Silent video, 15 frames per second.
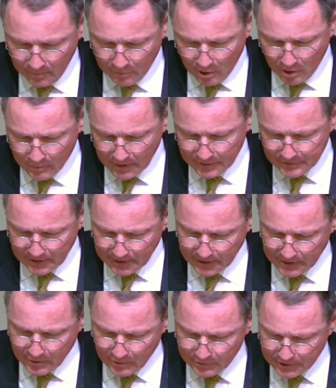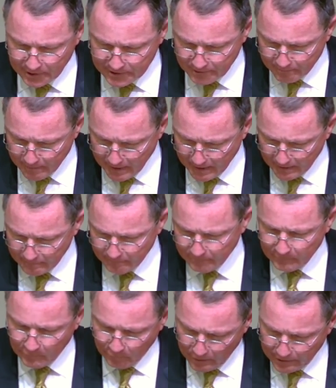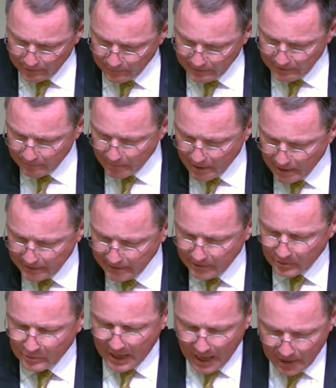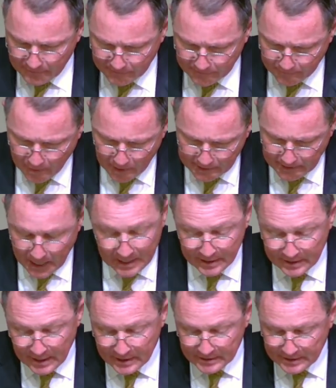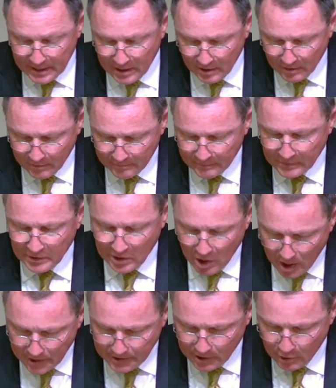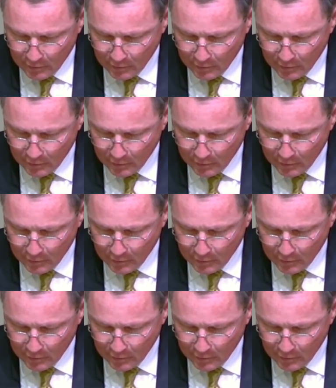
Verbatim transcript: Paul writes, And I knew such a man, whether in the body or out of the body, I cannot tell. God